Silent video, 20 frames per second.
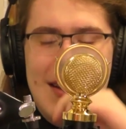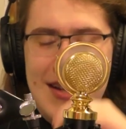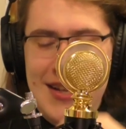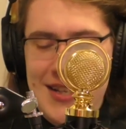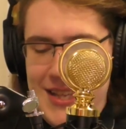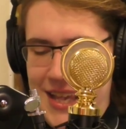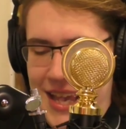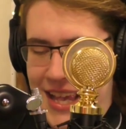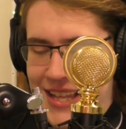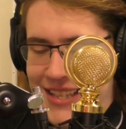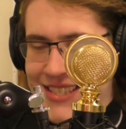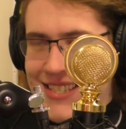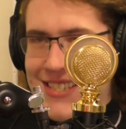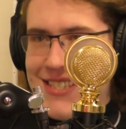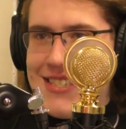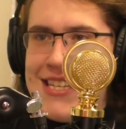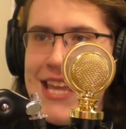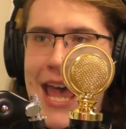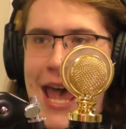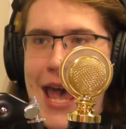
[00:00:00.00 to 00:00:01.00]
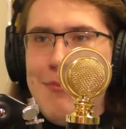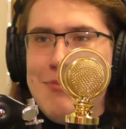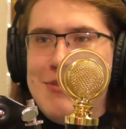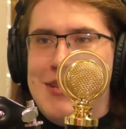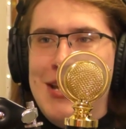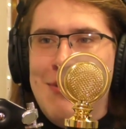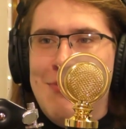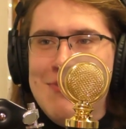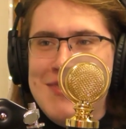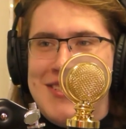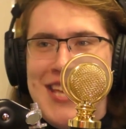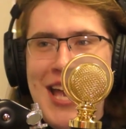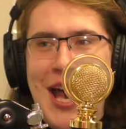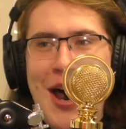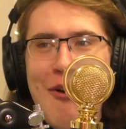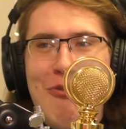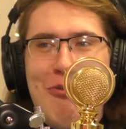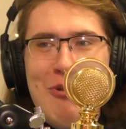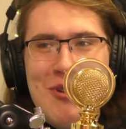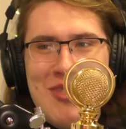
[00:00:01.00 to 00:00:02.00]
and stabs
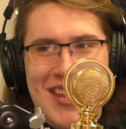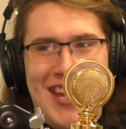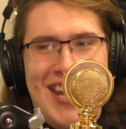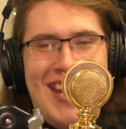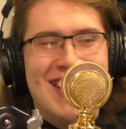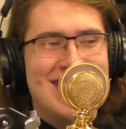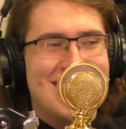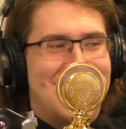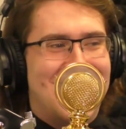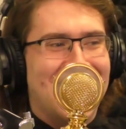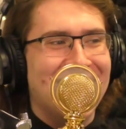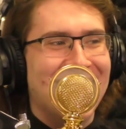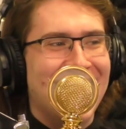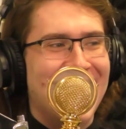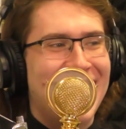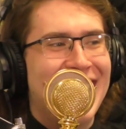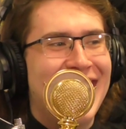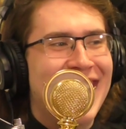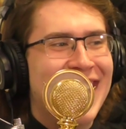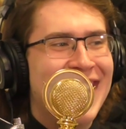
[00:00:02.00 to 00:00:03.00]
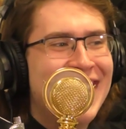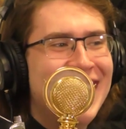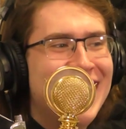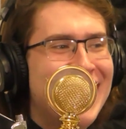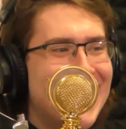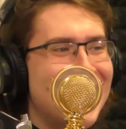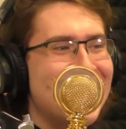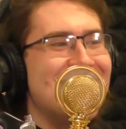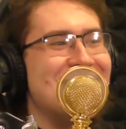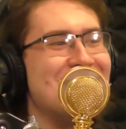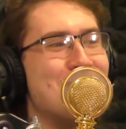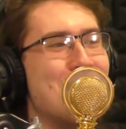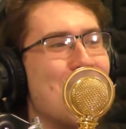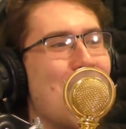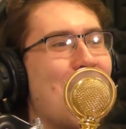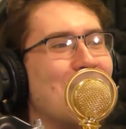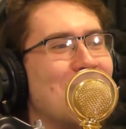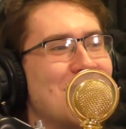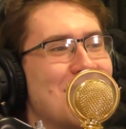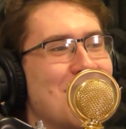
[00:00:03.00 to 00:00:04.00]
himself with insulin is
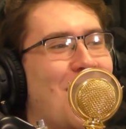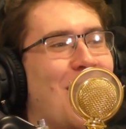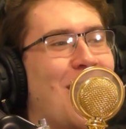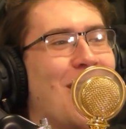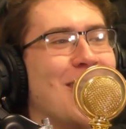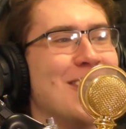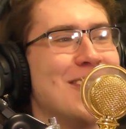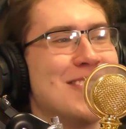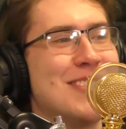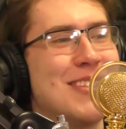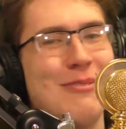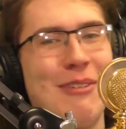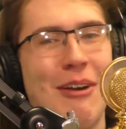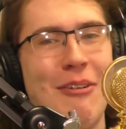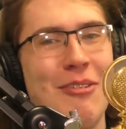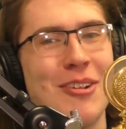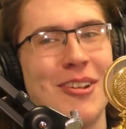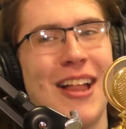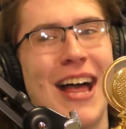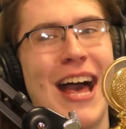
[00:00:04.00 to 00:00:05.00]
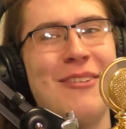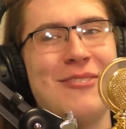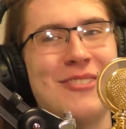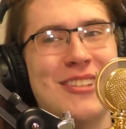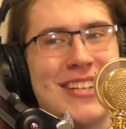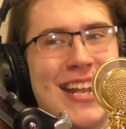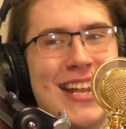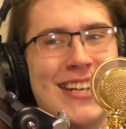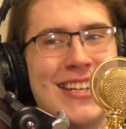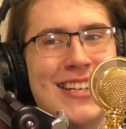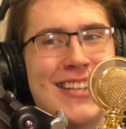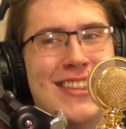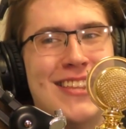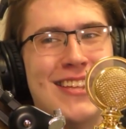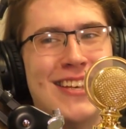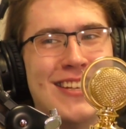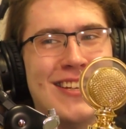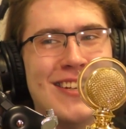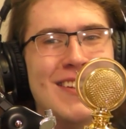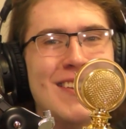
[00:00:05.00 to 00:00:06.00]
probably the hardest I've ever laughed at
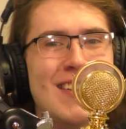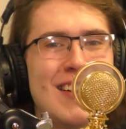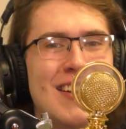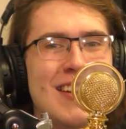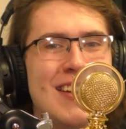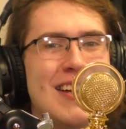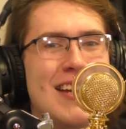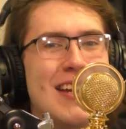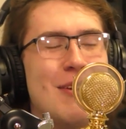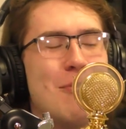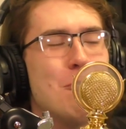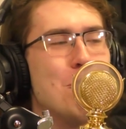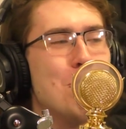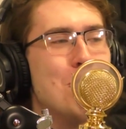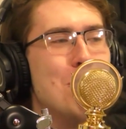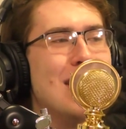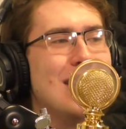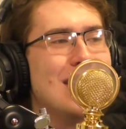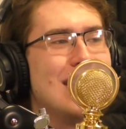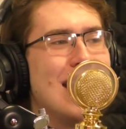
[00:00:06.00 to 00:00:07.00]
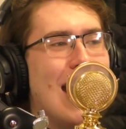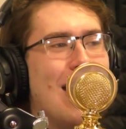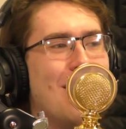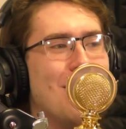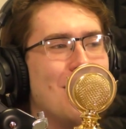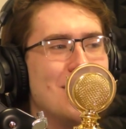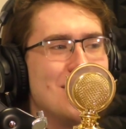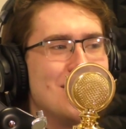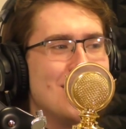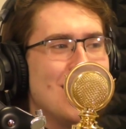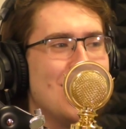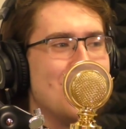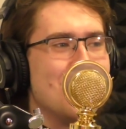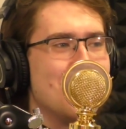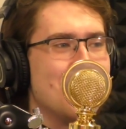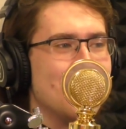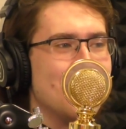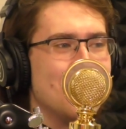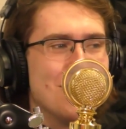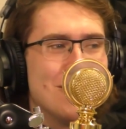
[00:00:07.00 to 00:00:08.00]
anything.
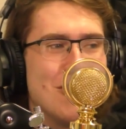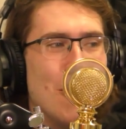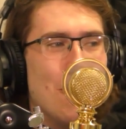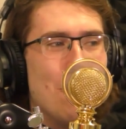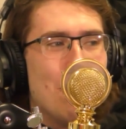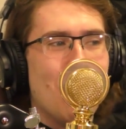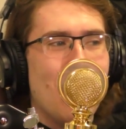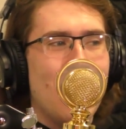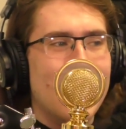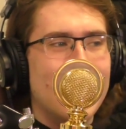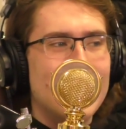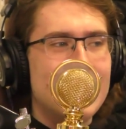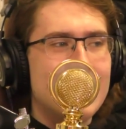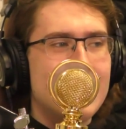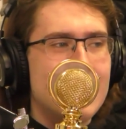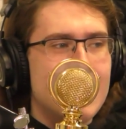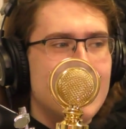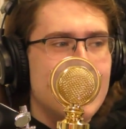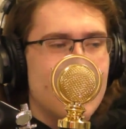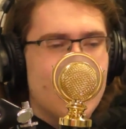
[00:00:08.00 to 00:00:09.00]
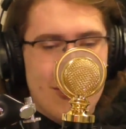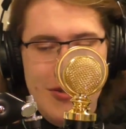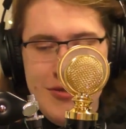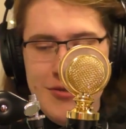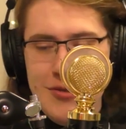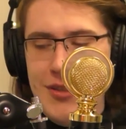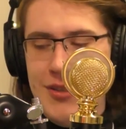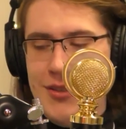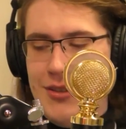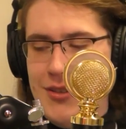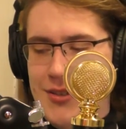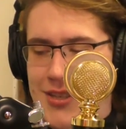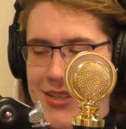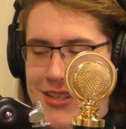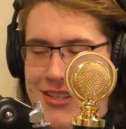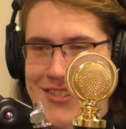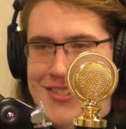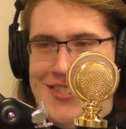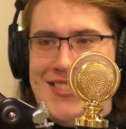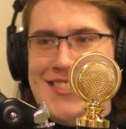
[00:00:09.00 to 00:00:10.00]
Mid-conversation, there's no break. He just goes like this
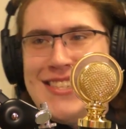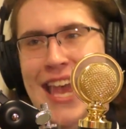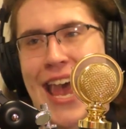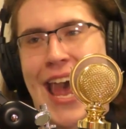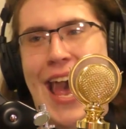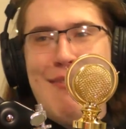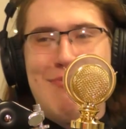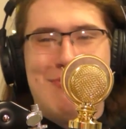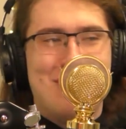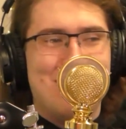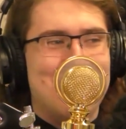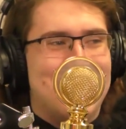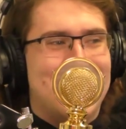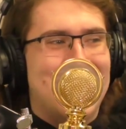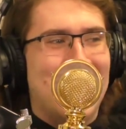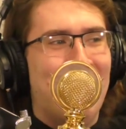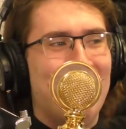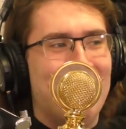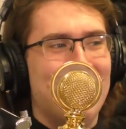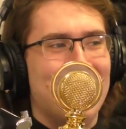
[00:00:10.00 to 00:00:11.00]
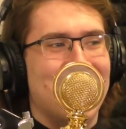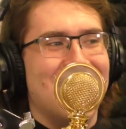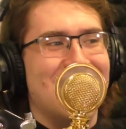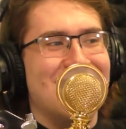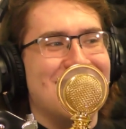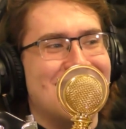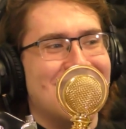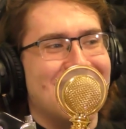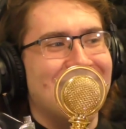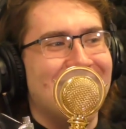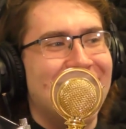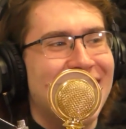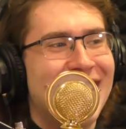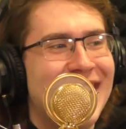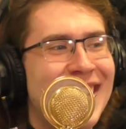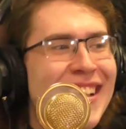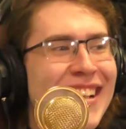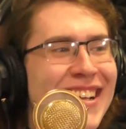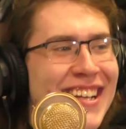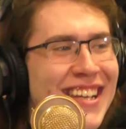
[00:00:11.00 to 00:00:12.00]
and just stabs himself with insulin,
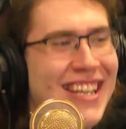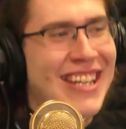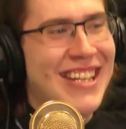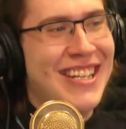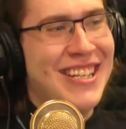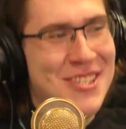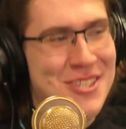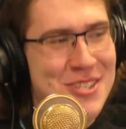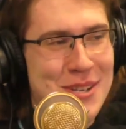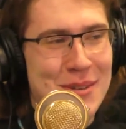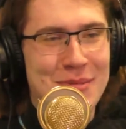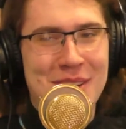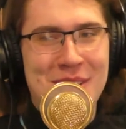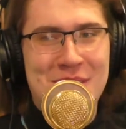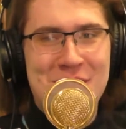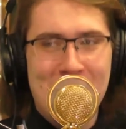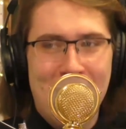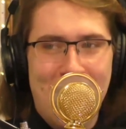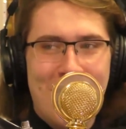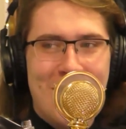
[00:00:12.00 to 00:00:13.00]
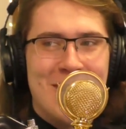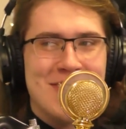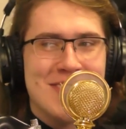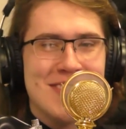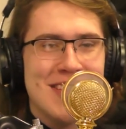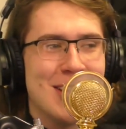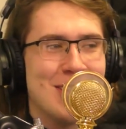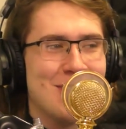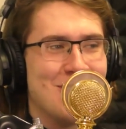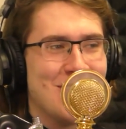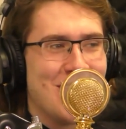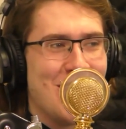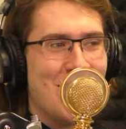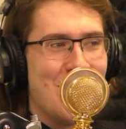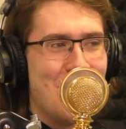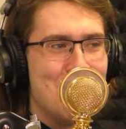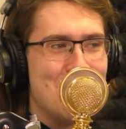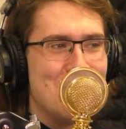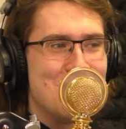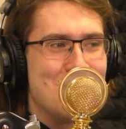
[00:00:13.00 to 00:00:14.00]
eating chimichangas out of a
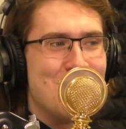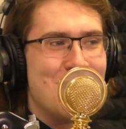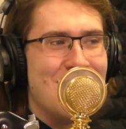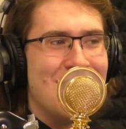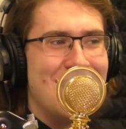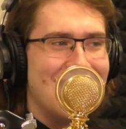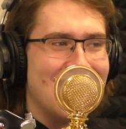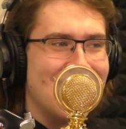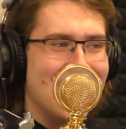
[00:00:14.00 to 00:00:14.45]
garbage bag.